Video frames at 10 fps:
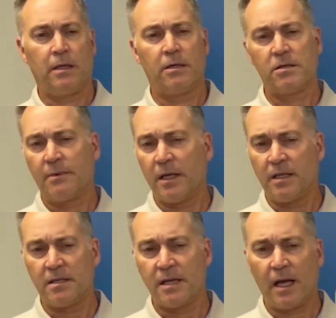The instrument
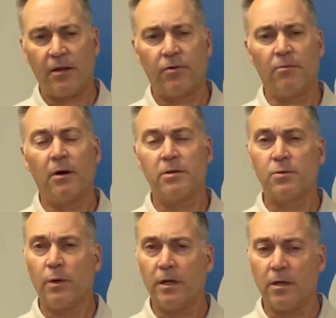can scan through
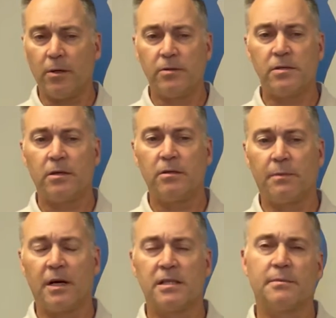most windows to
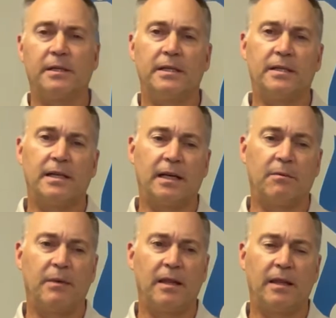possibly
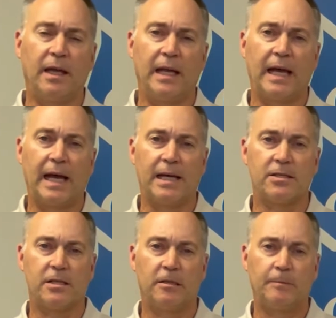detect methane
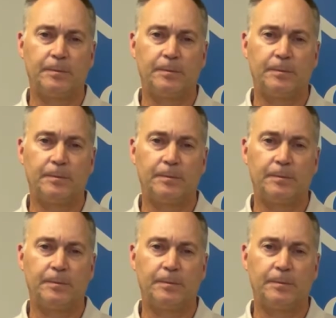gas.